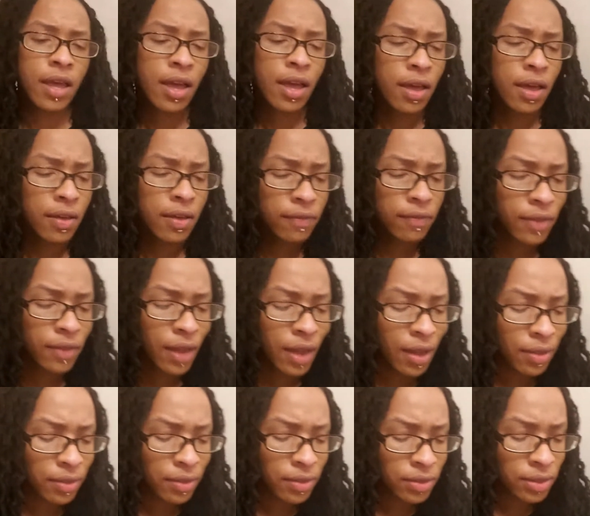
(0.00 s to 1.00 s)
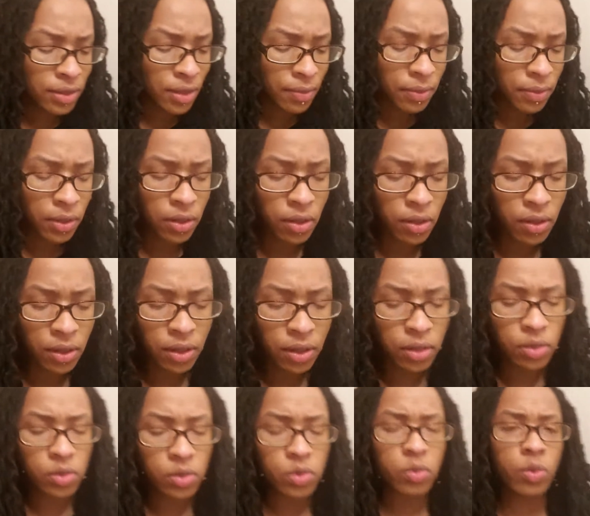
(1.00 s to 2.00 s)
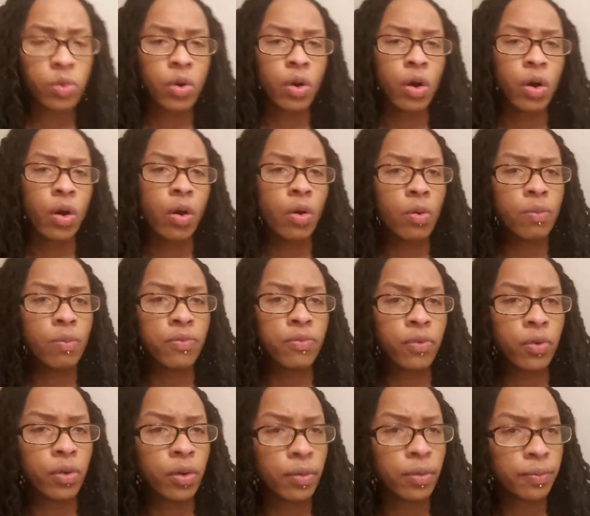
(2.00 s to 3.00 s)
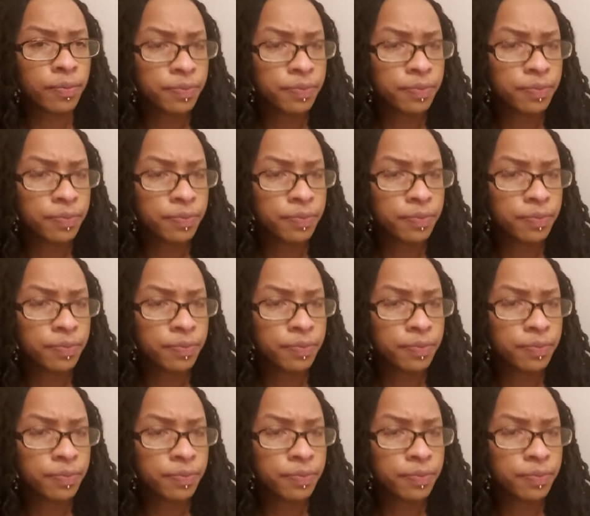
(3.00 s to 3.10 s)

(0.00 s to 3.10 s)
If not, there's something you're leaning toward hope for.